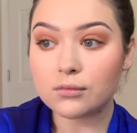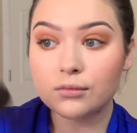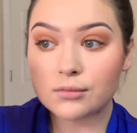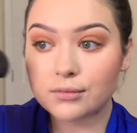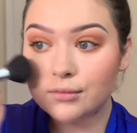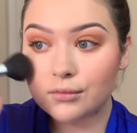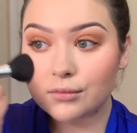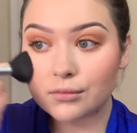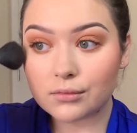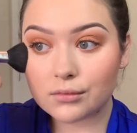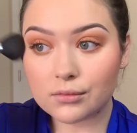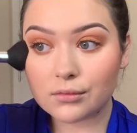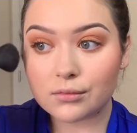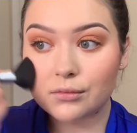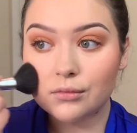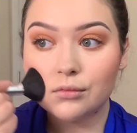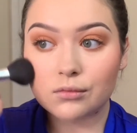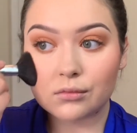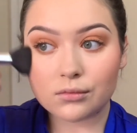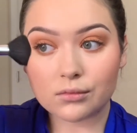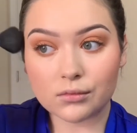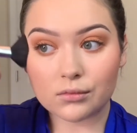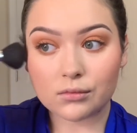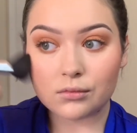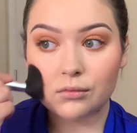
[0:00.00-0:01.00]

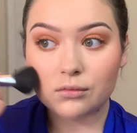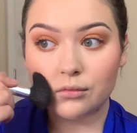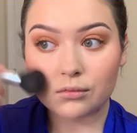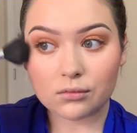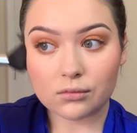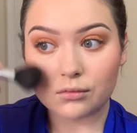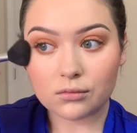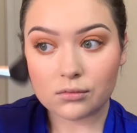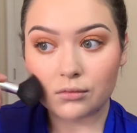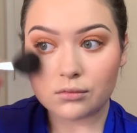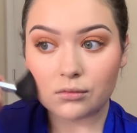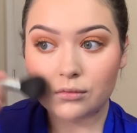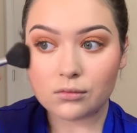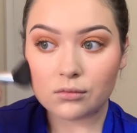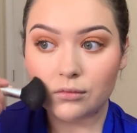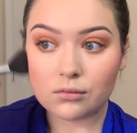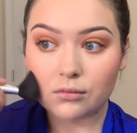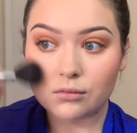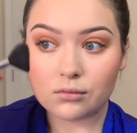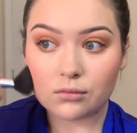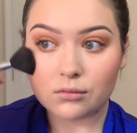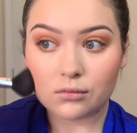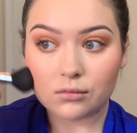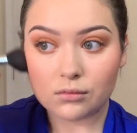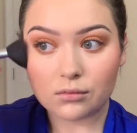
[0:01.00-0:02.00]

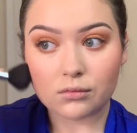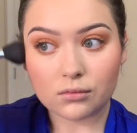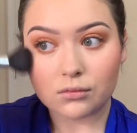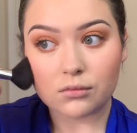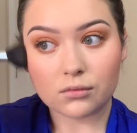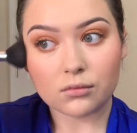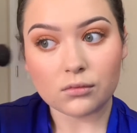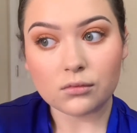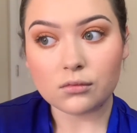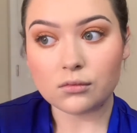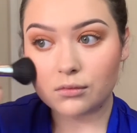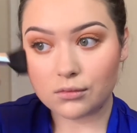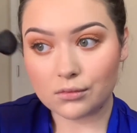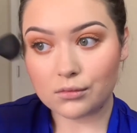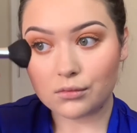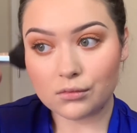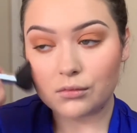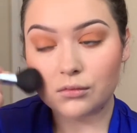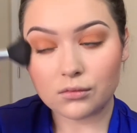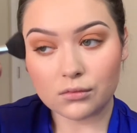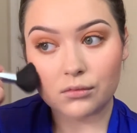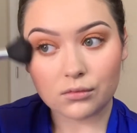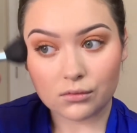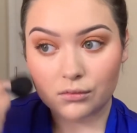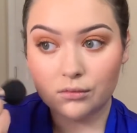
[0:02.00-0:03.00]

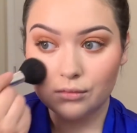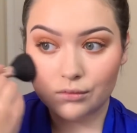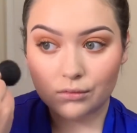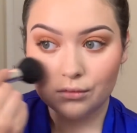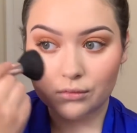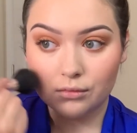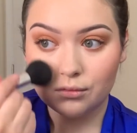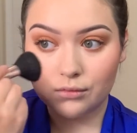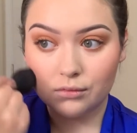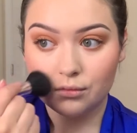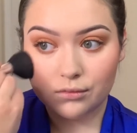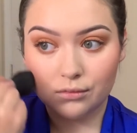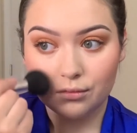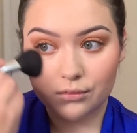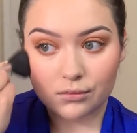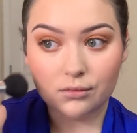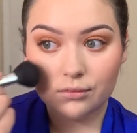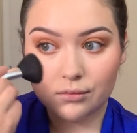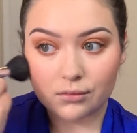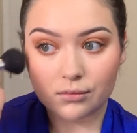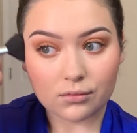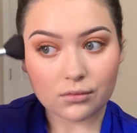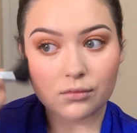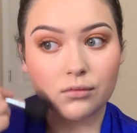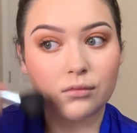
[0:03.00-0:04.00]

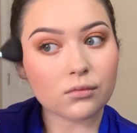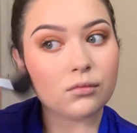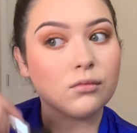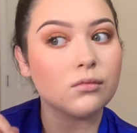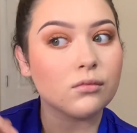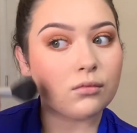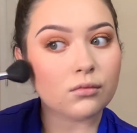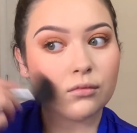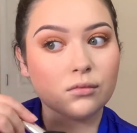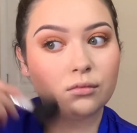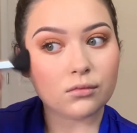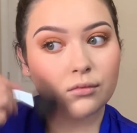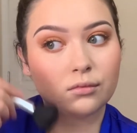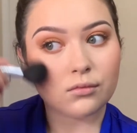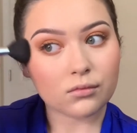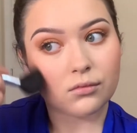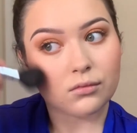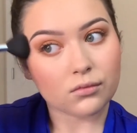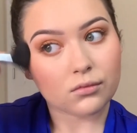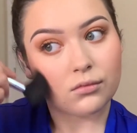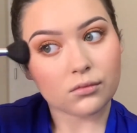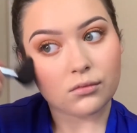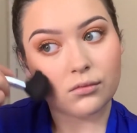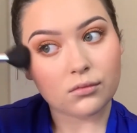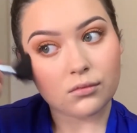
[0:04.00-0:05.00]

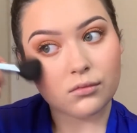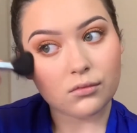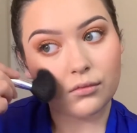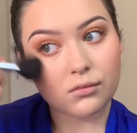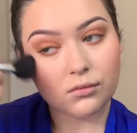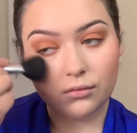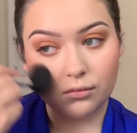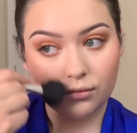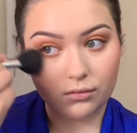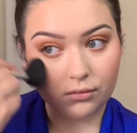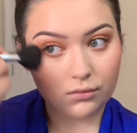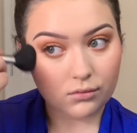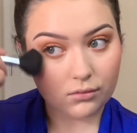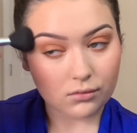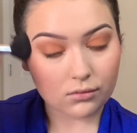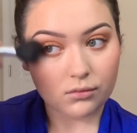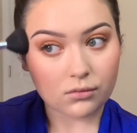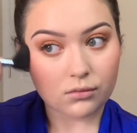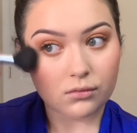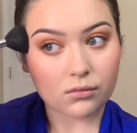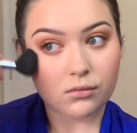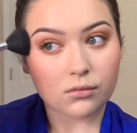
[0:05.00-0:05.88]
(silence)